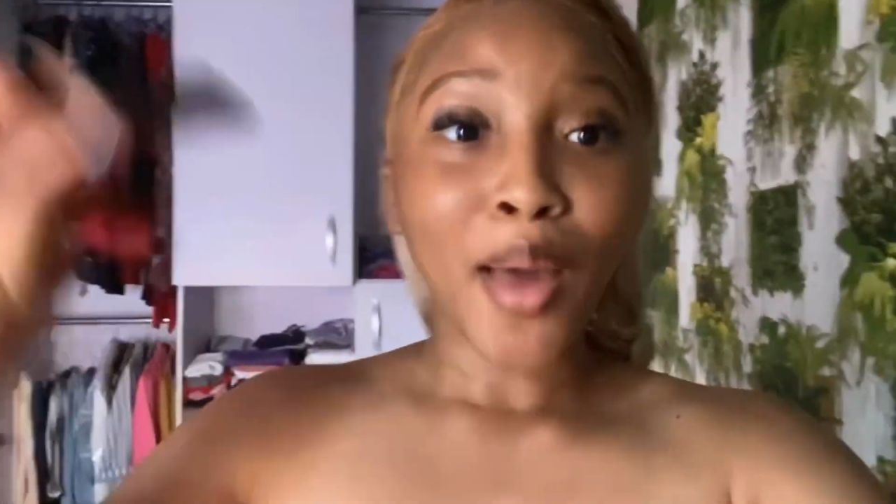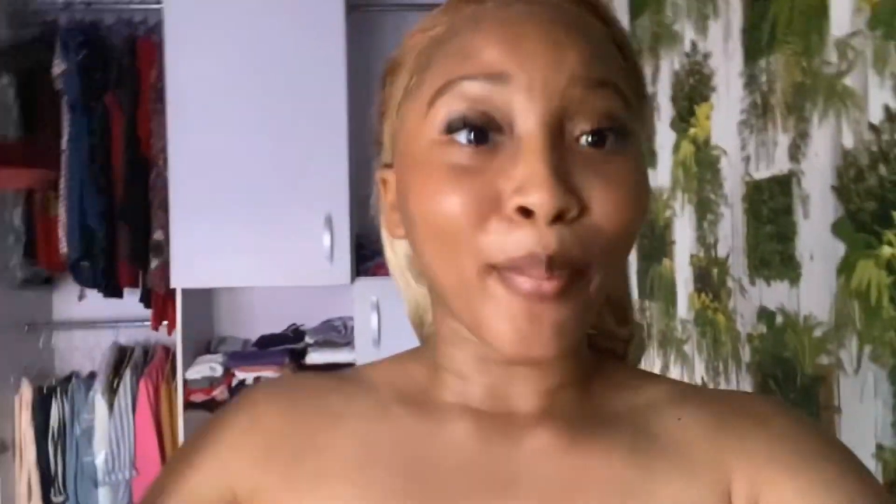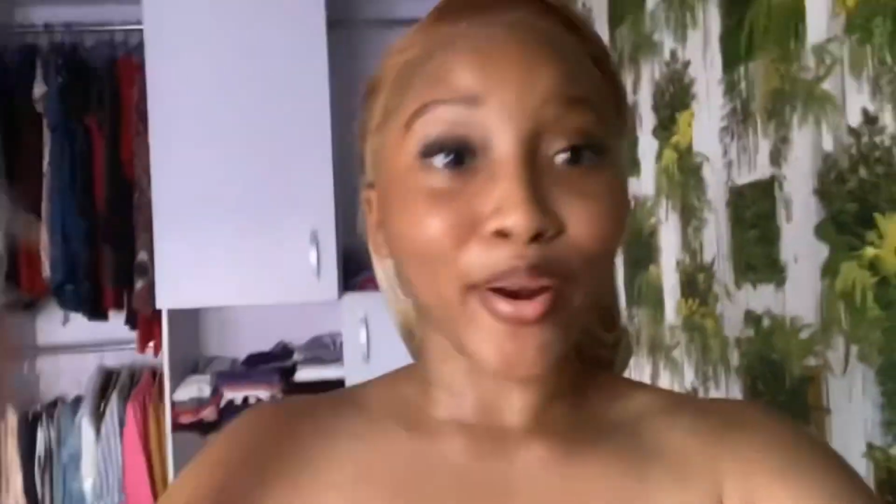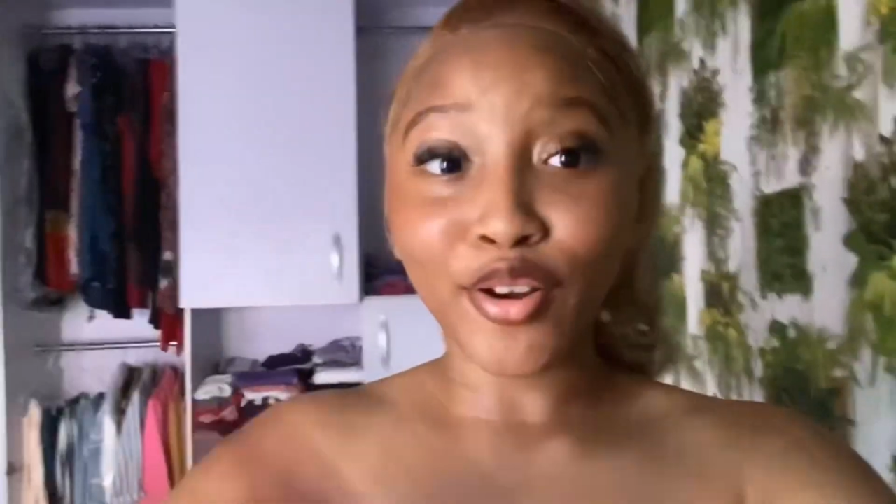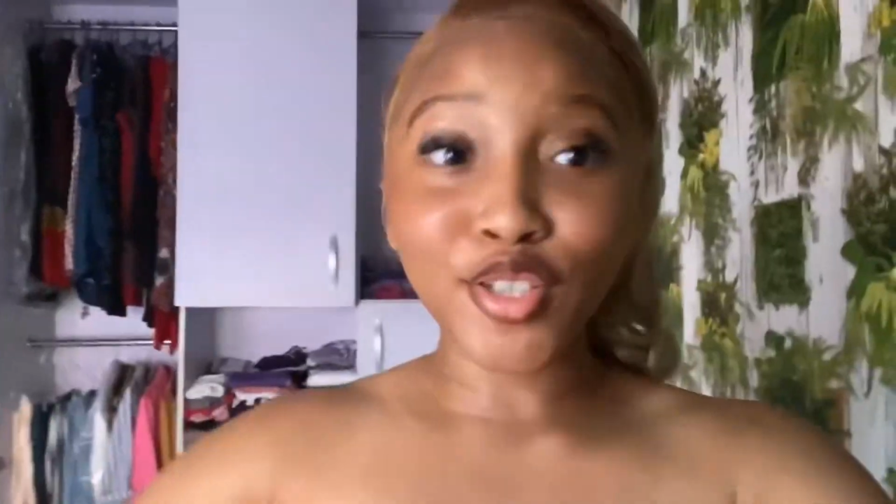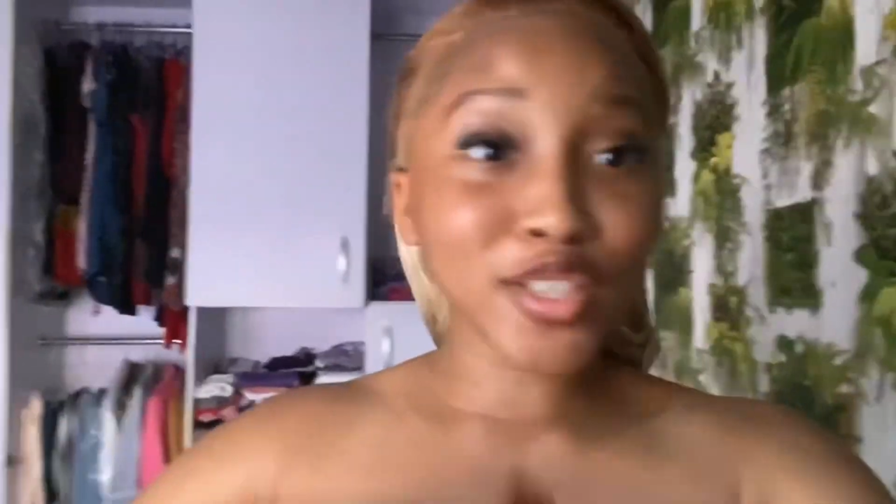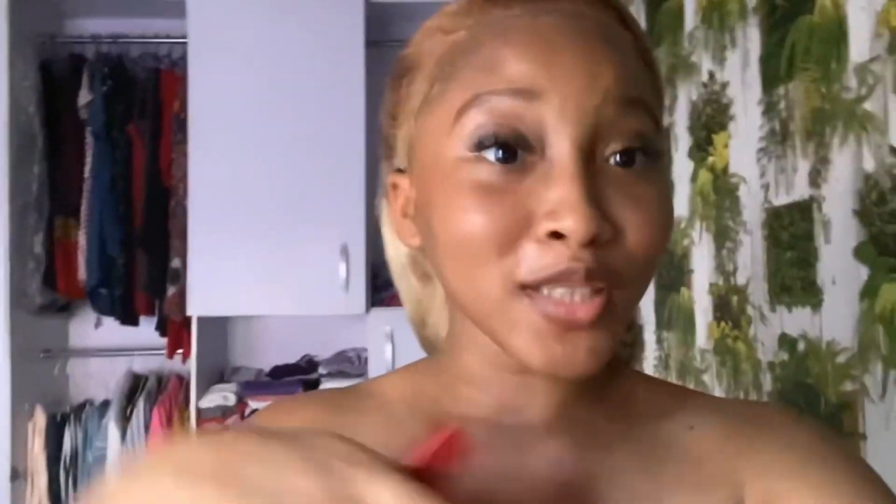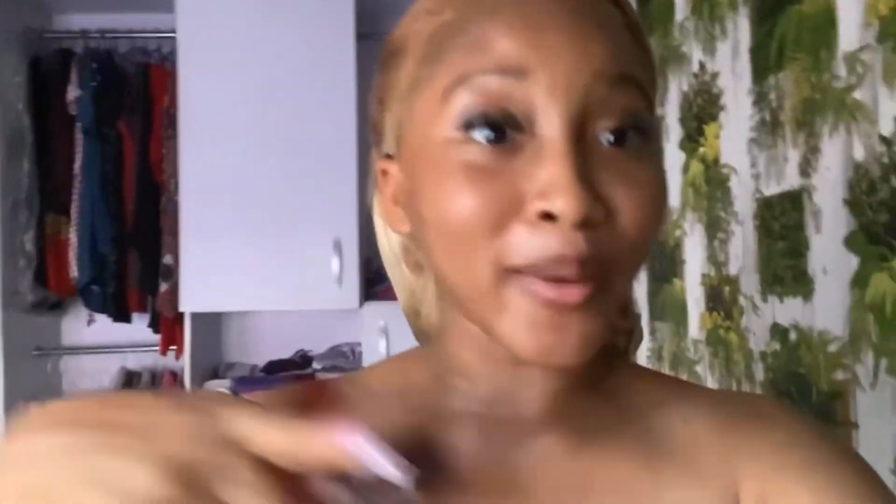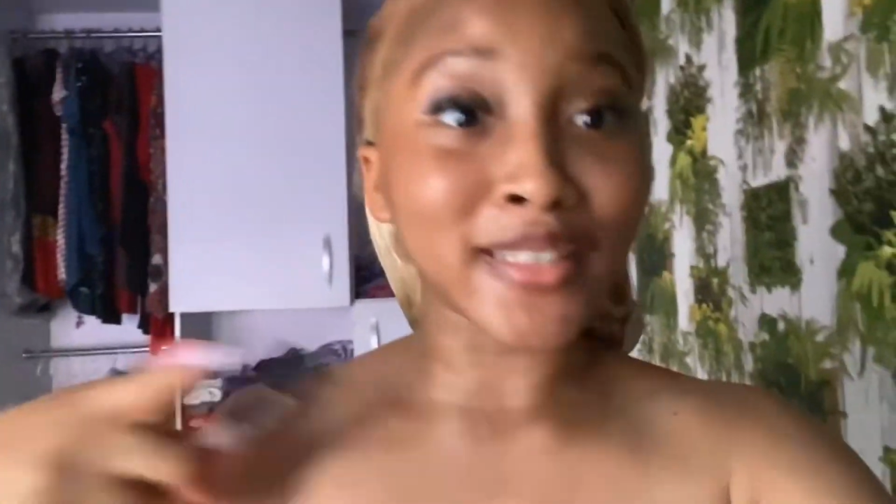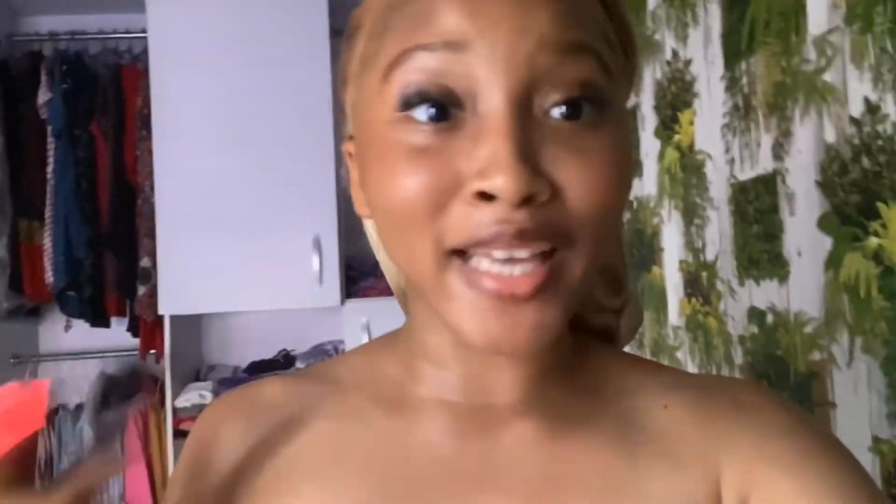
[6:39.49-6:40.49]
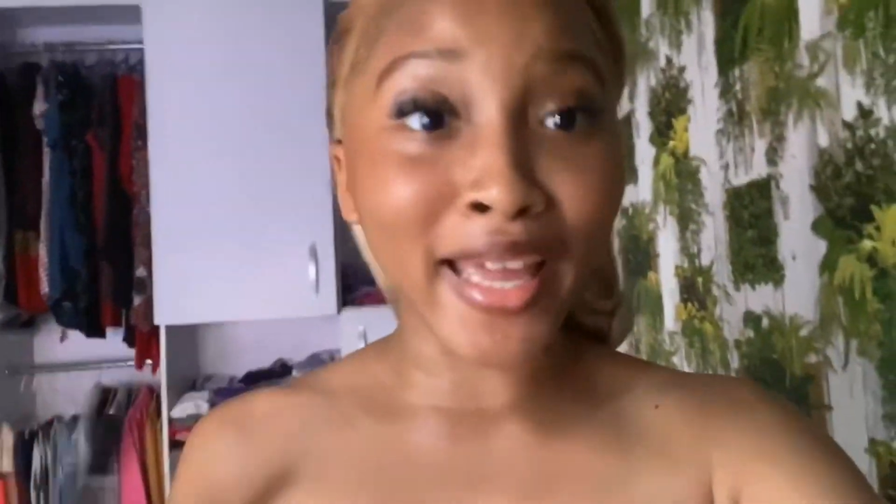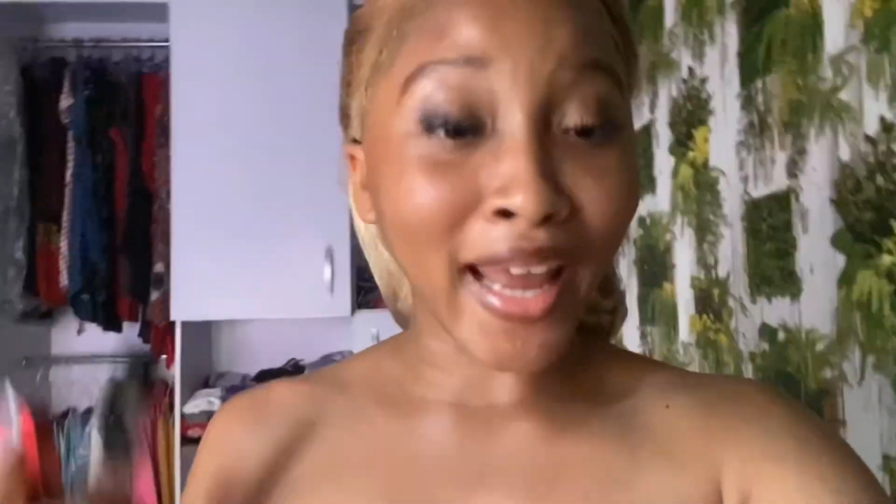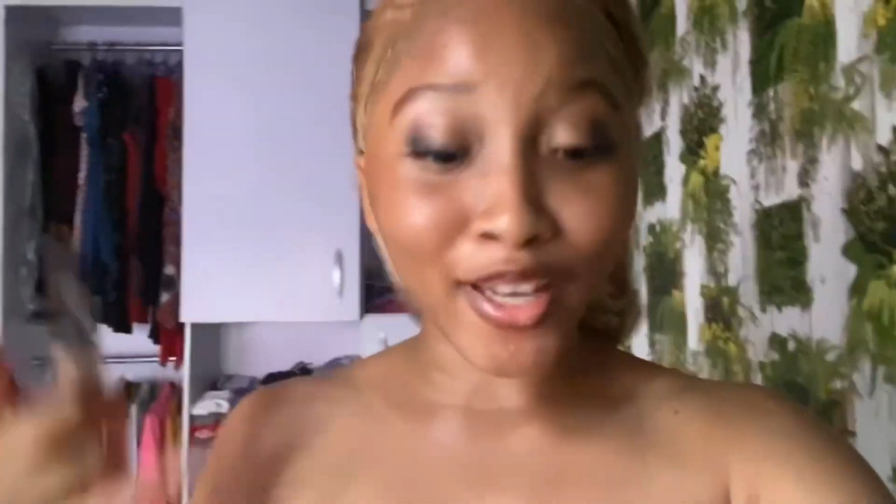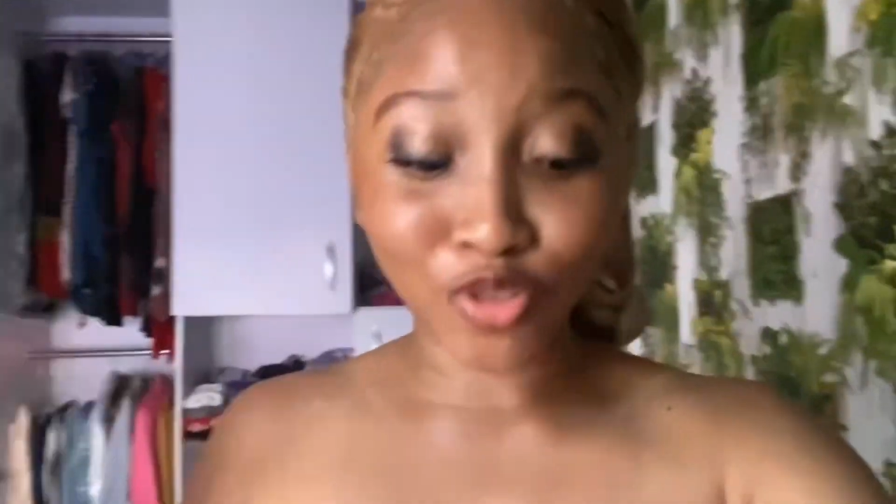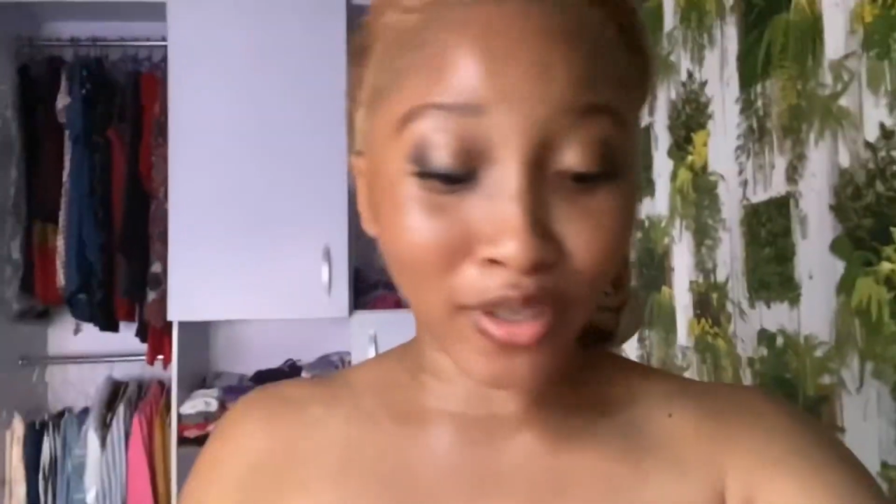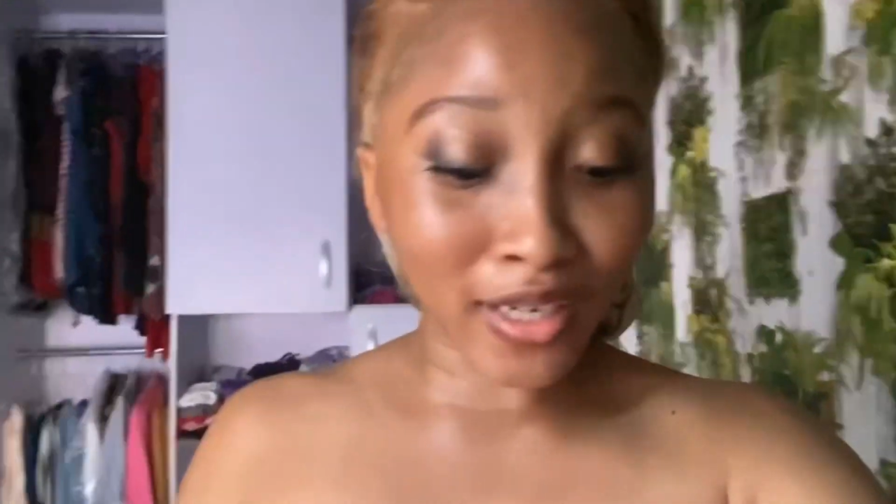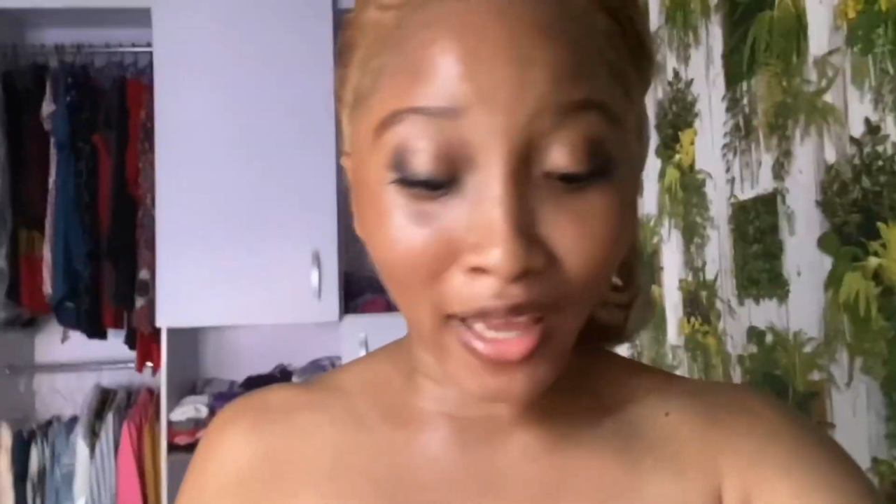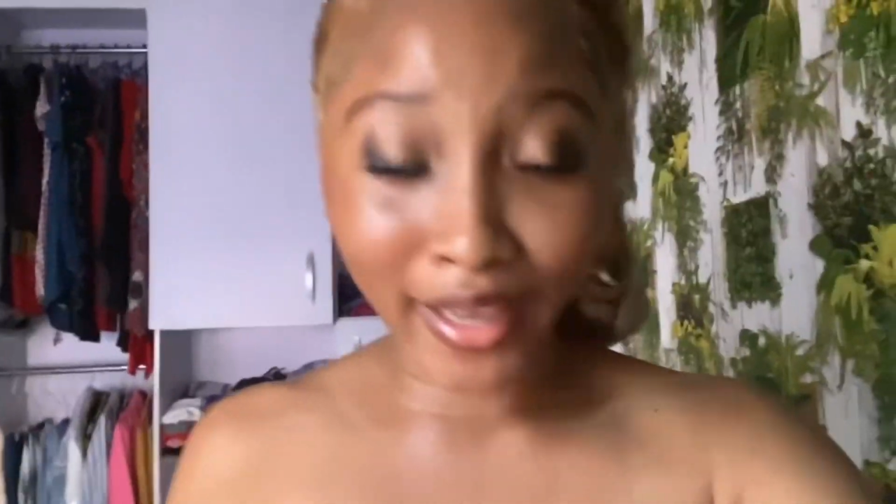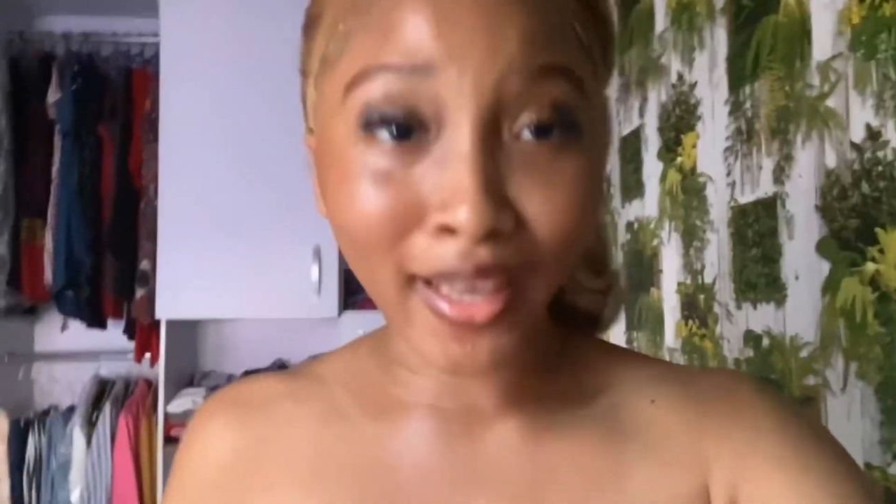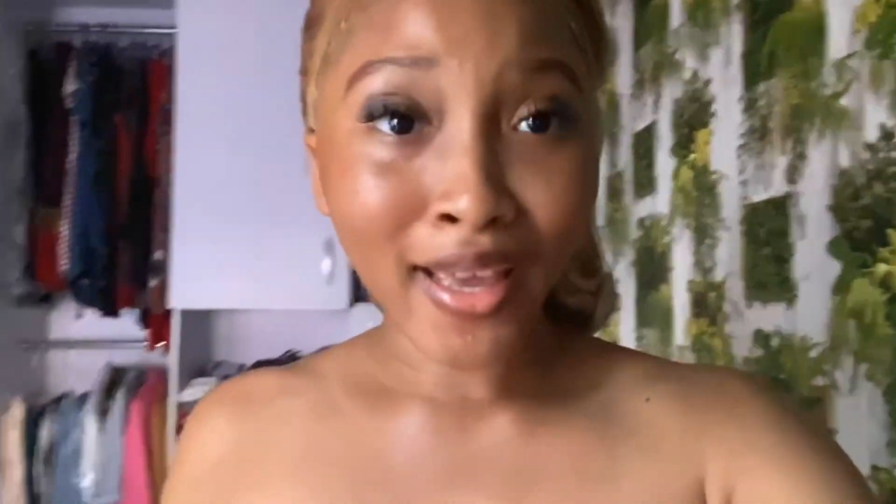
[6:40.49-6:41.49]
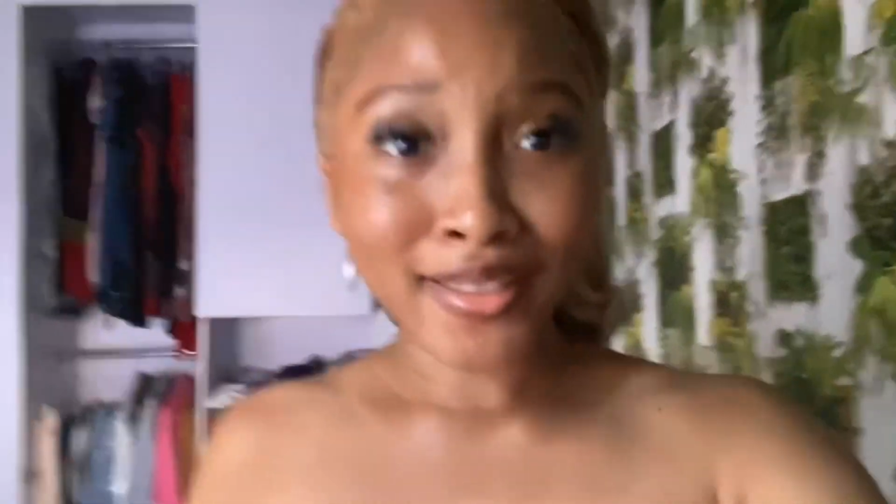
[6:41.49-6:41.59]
My graduation says by 10 and ready, like